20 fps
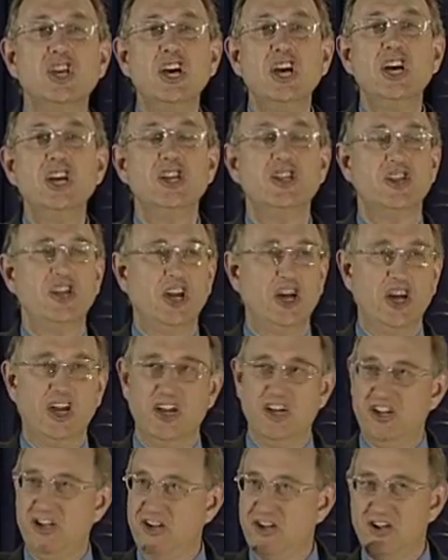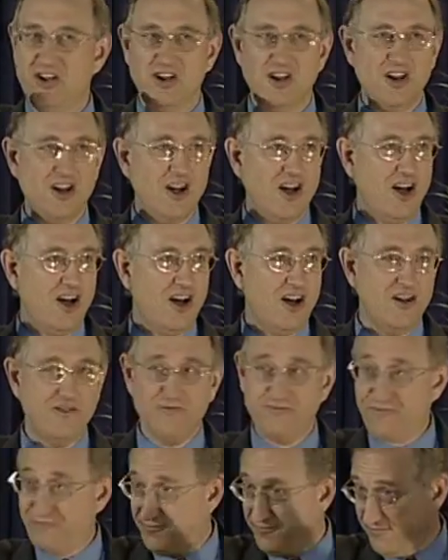third year
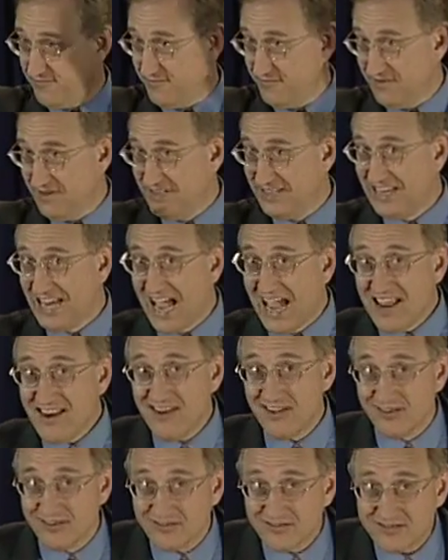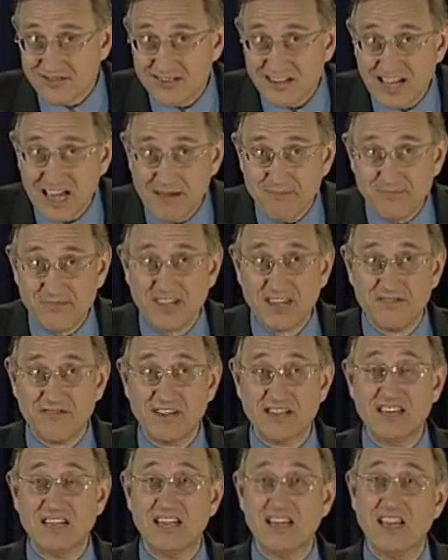of Daniel's
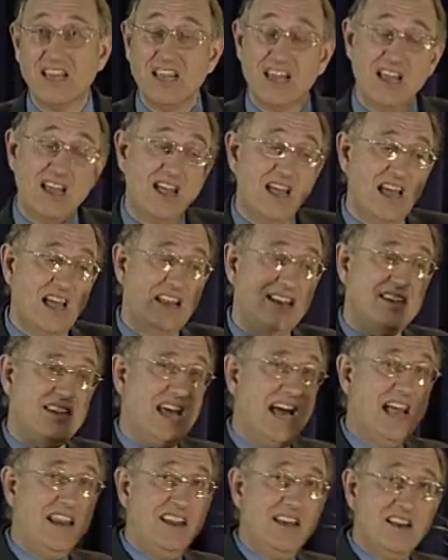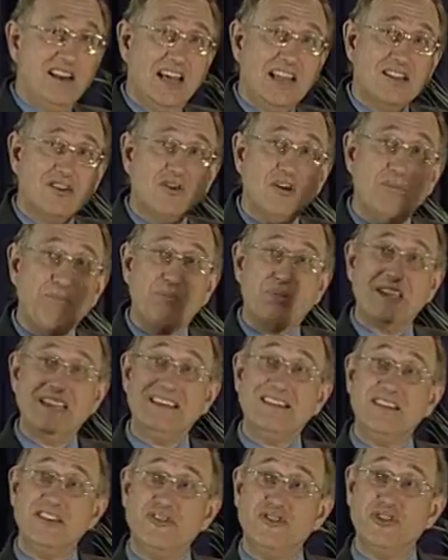captivity. And Daniel had
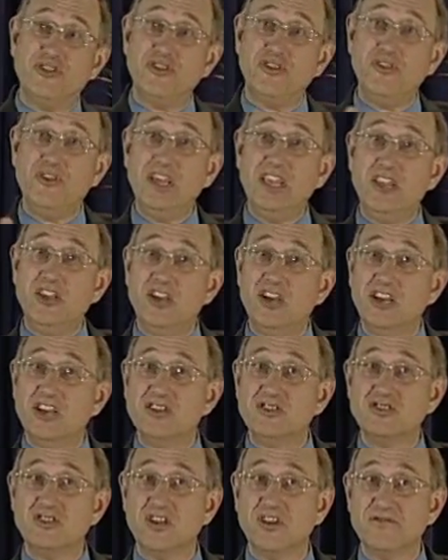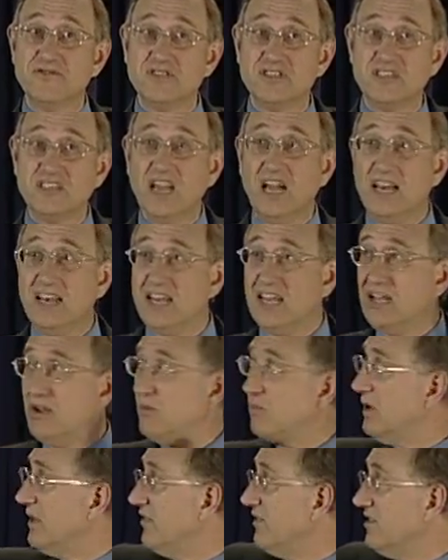completed 3 years of study
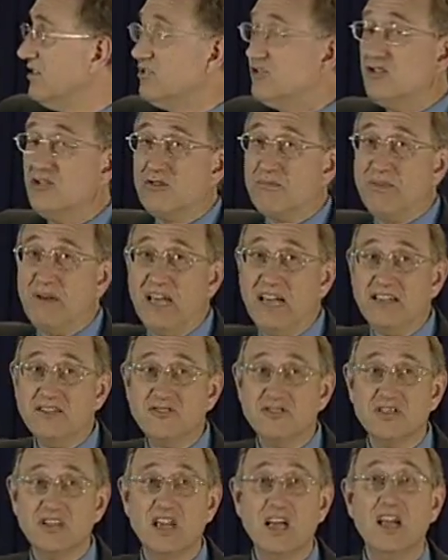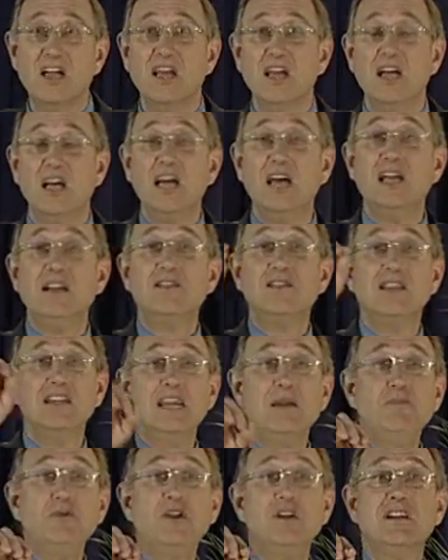when this took place, and
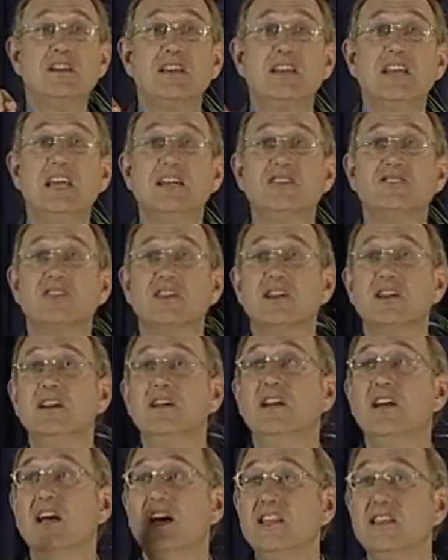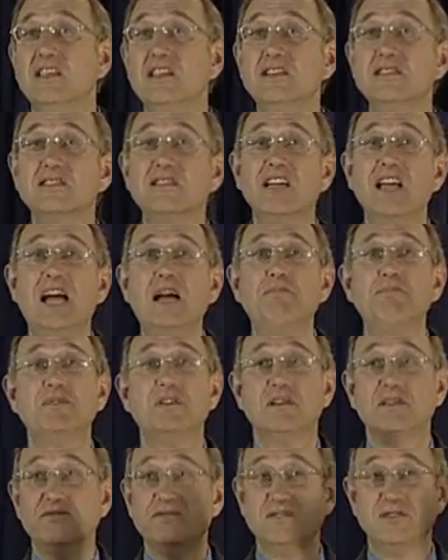Nebuchadnezzar and these
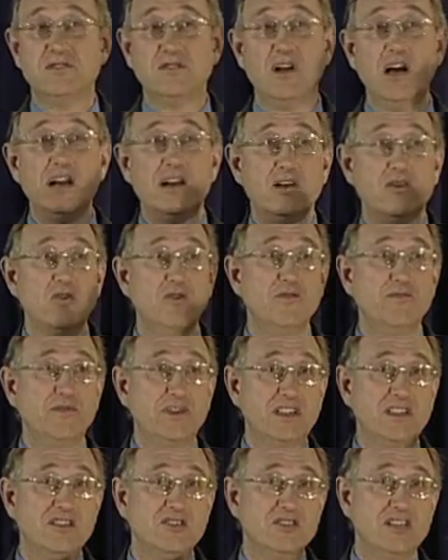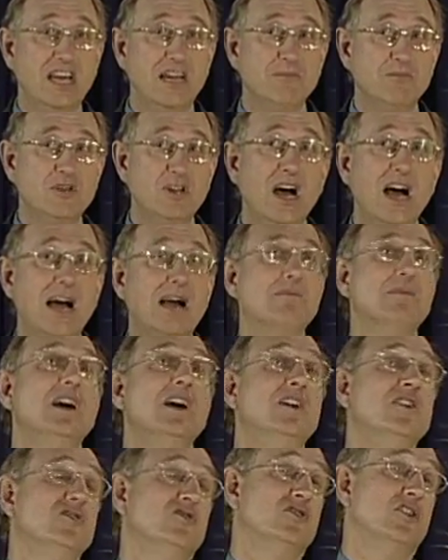captives started off at the same time.
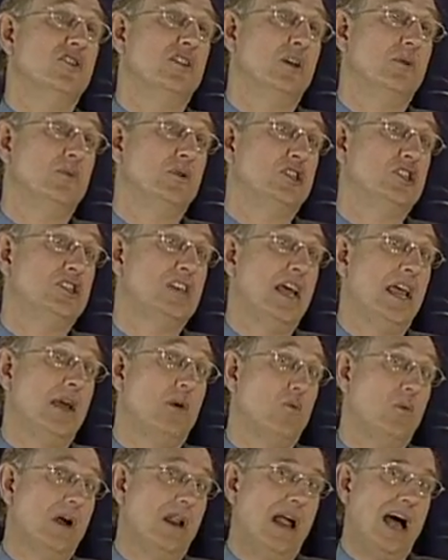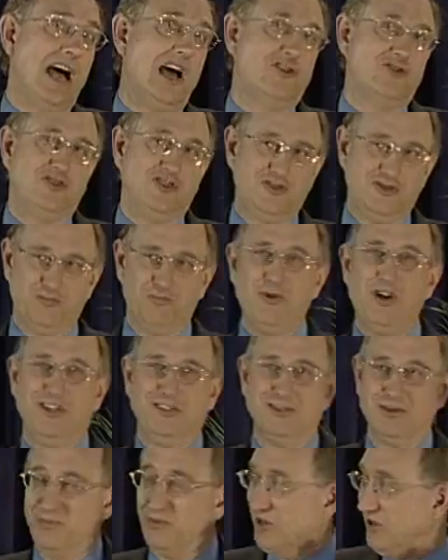So they were saying, well, how's this
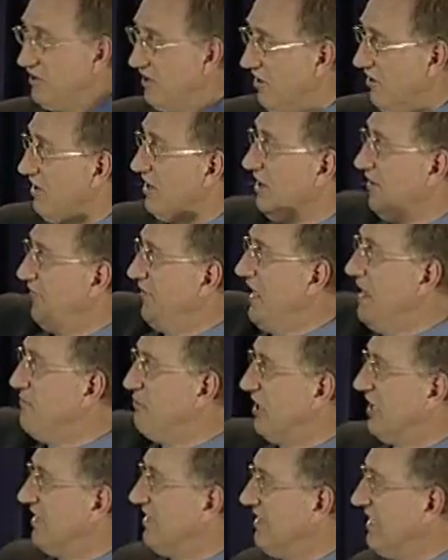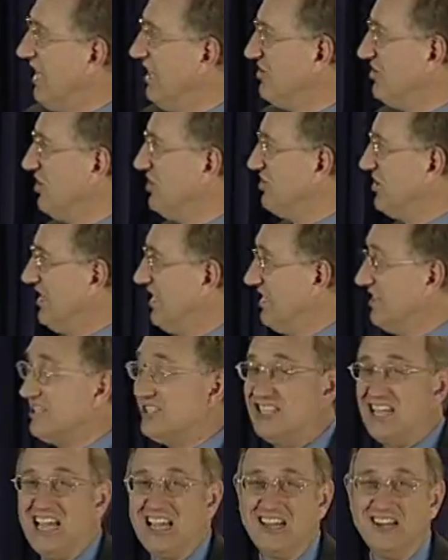possible? You know, Nebuchadnezzar's in
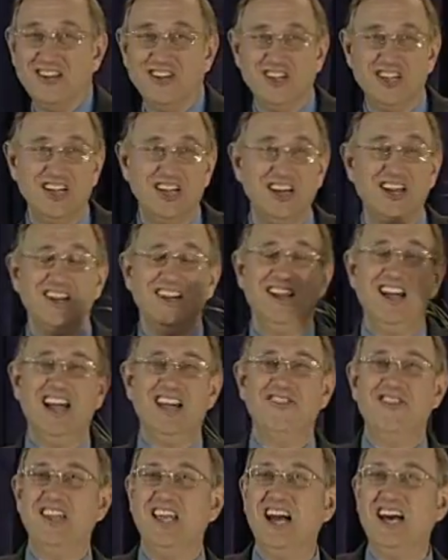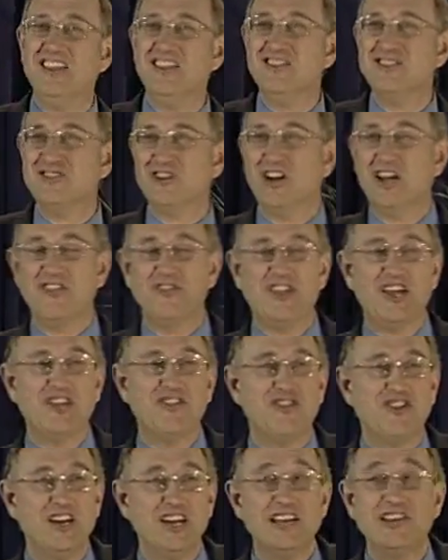his second year and the others are in their
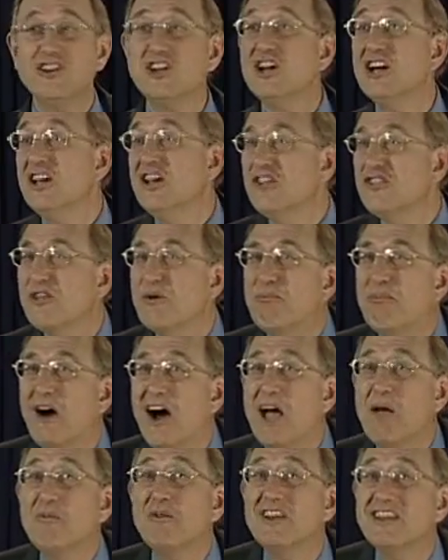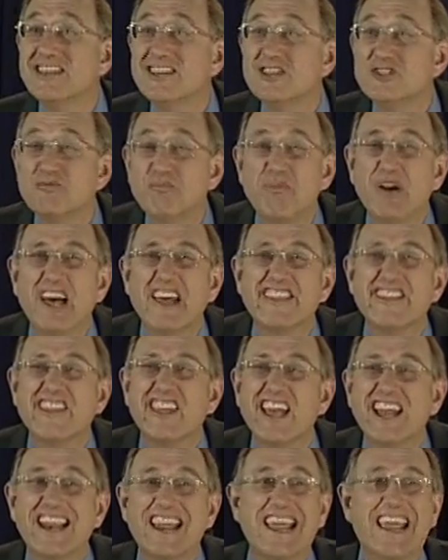third year. The Bible is
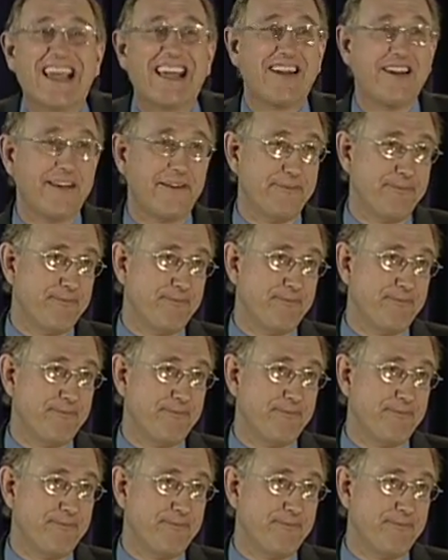pathetic.